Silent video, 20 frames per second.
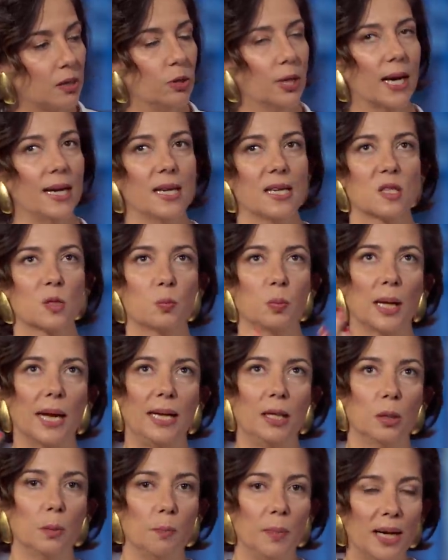you can
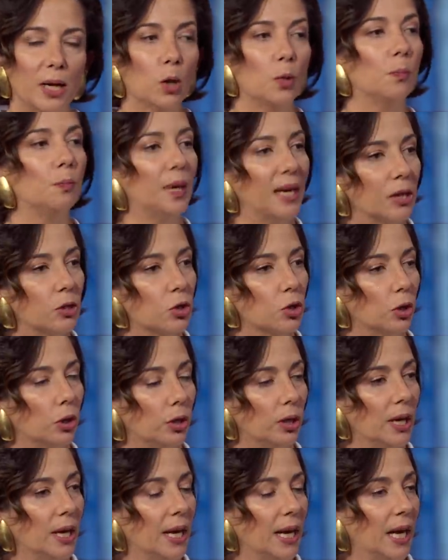explain the bigger
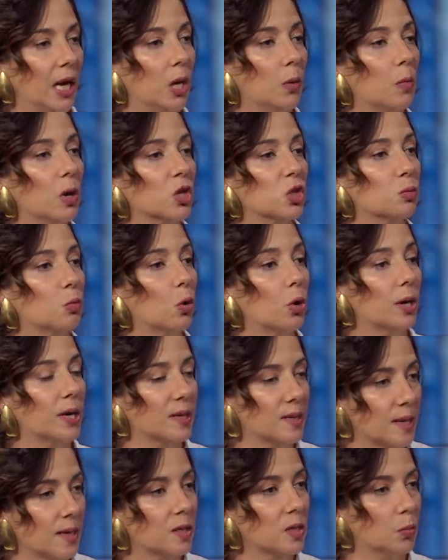picture in a much more
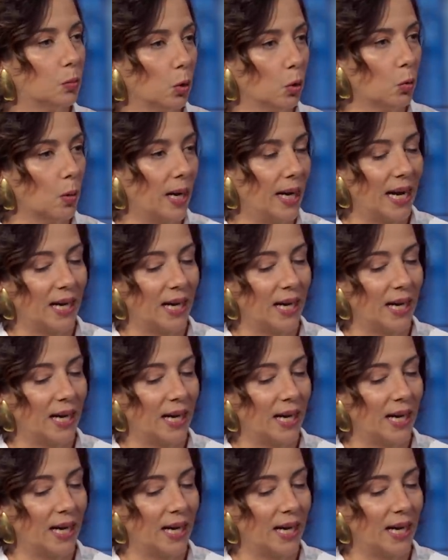accessible way.